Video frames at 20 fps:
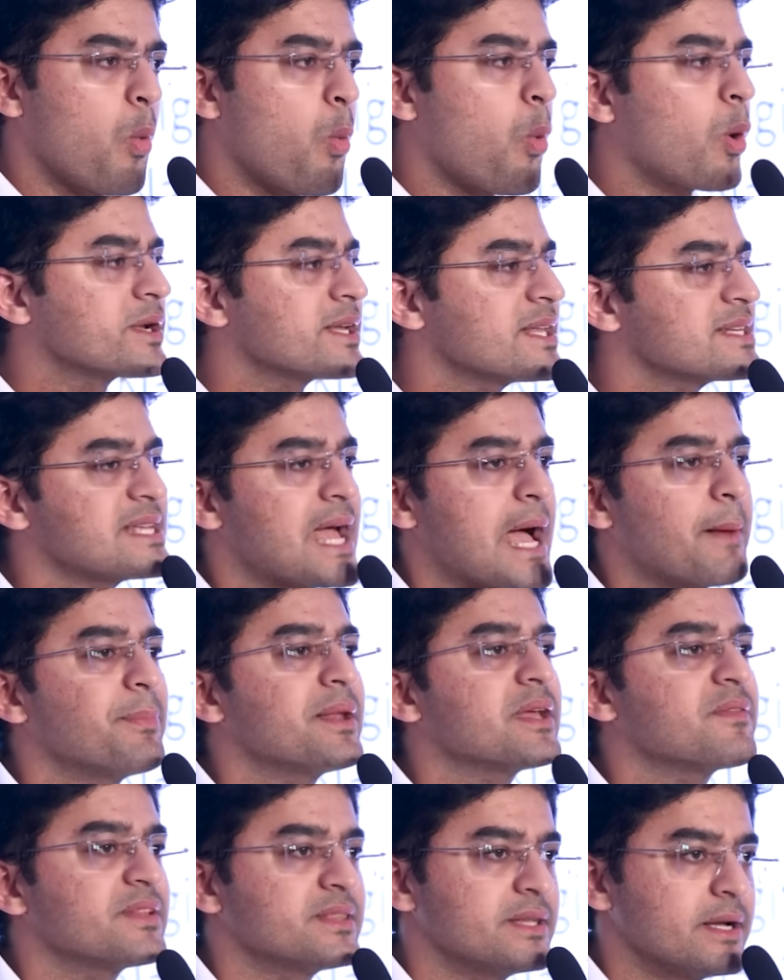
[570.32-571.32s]
What is
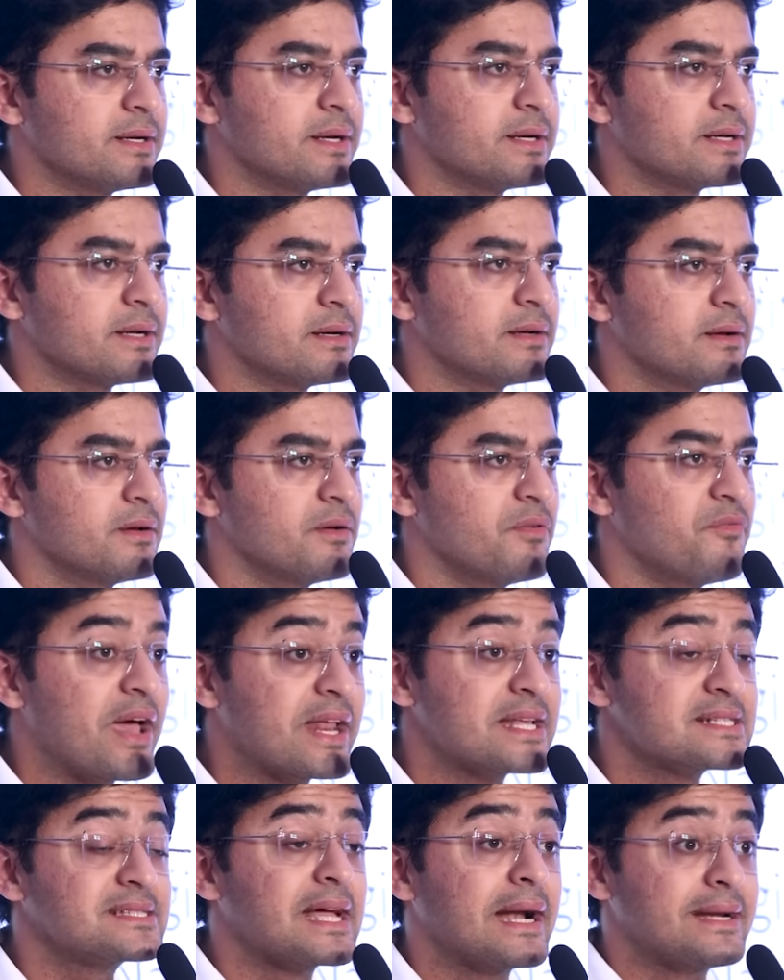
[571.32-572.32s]
happening with the data?
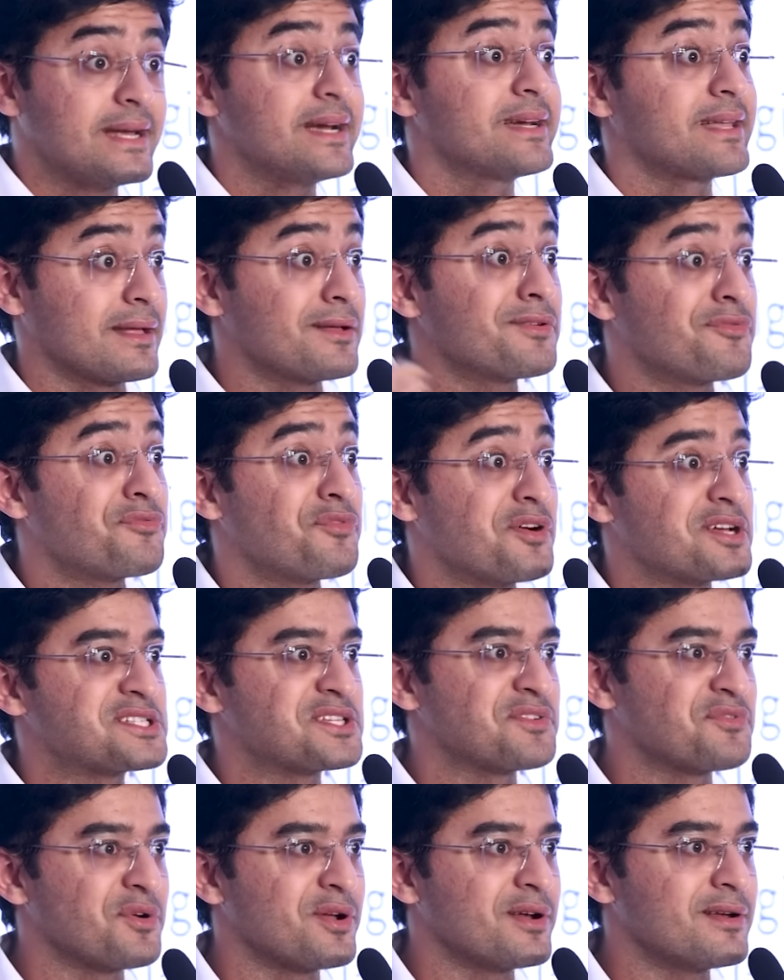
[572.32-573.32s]
Where is that data, first
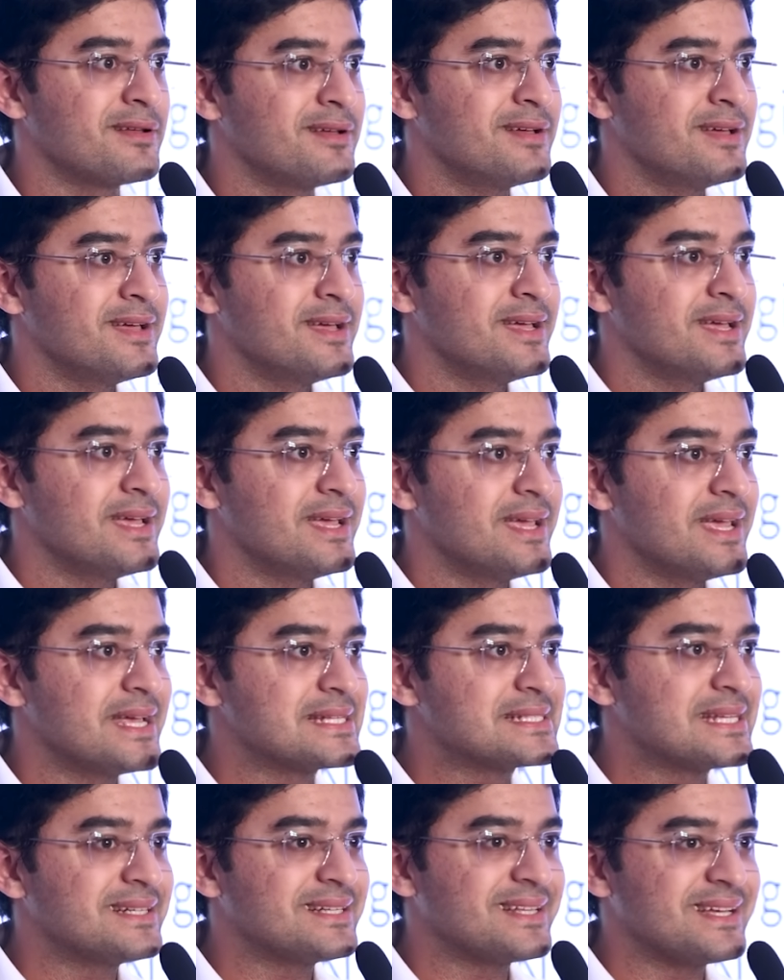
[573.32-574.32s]
of all?
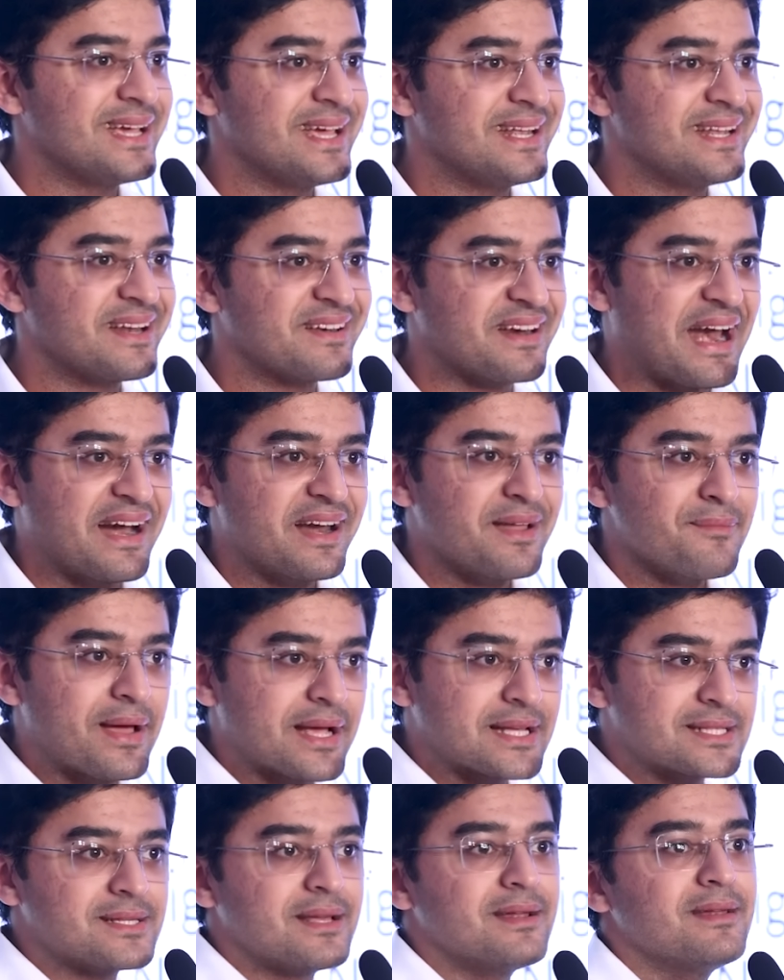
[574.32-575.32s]
Is it in a random
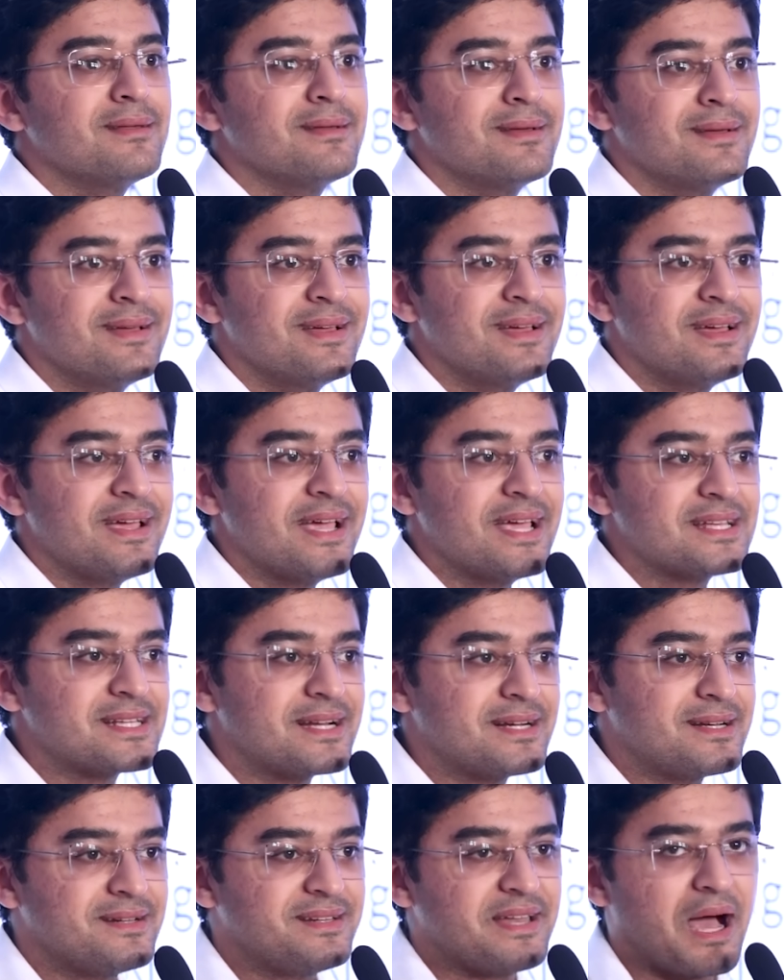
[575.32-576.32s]
exit? Is
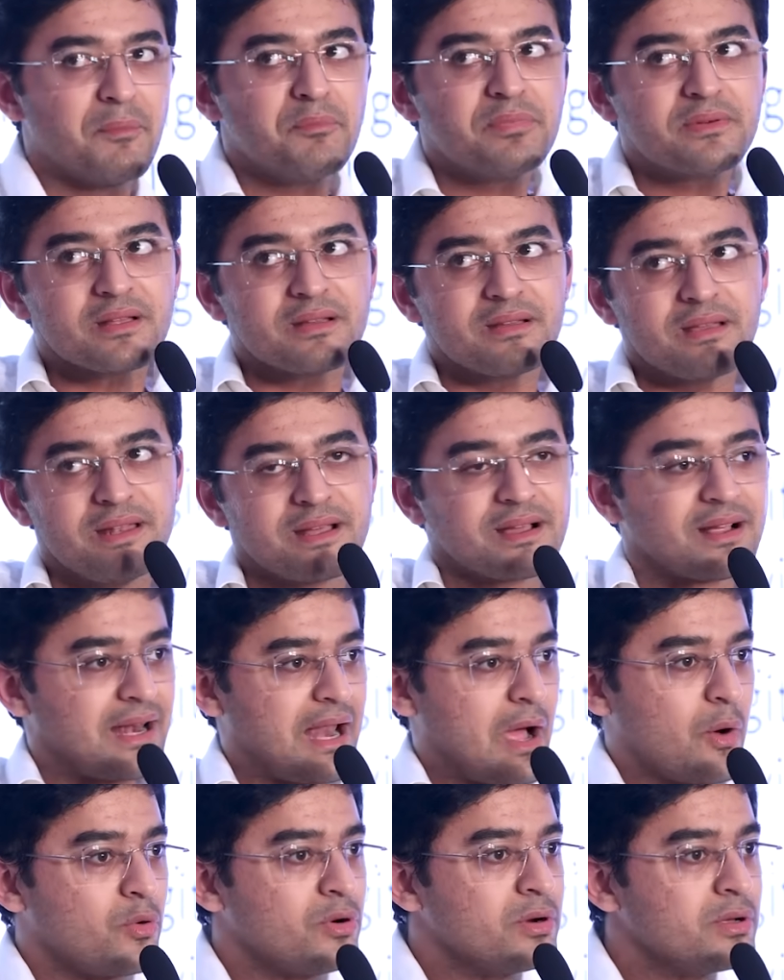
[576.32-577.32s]
it dumped in a
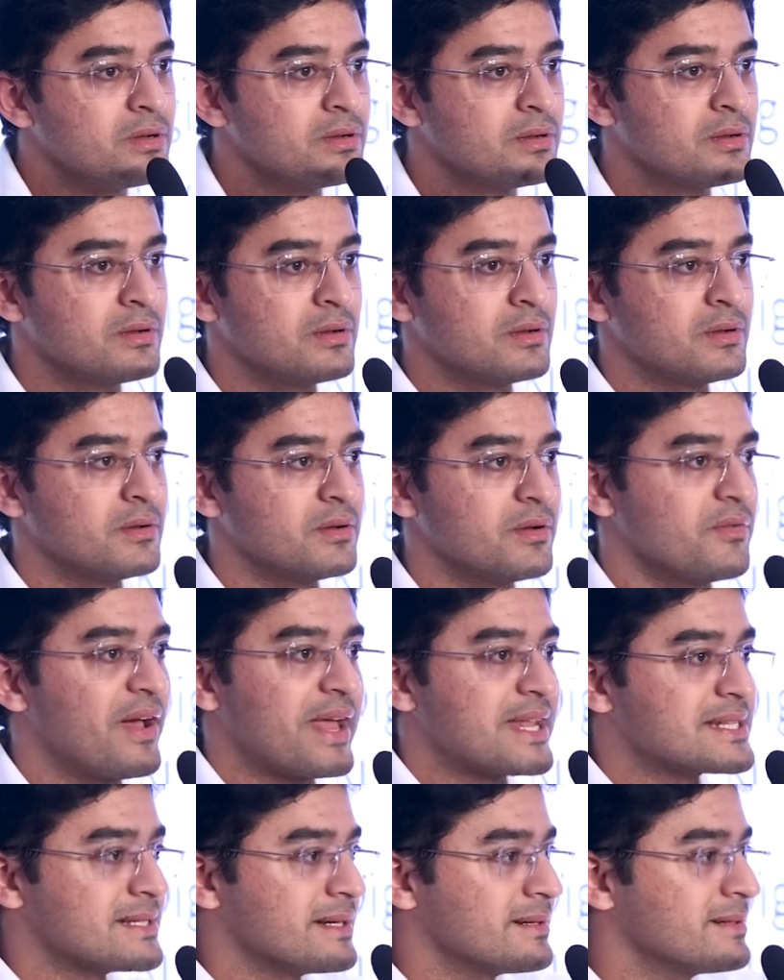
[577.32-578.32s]
cloud?
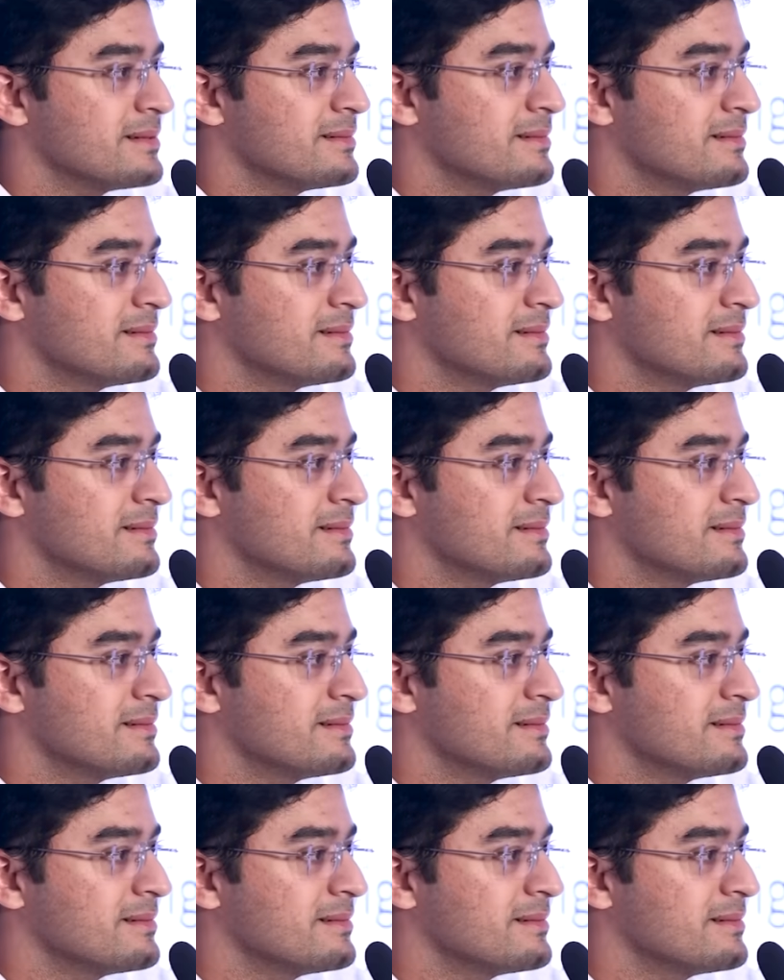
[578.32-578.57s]
Where is it?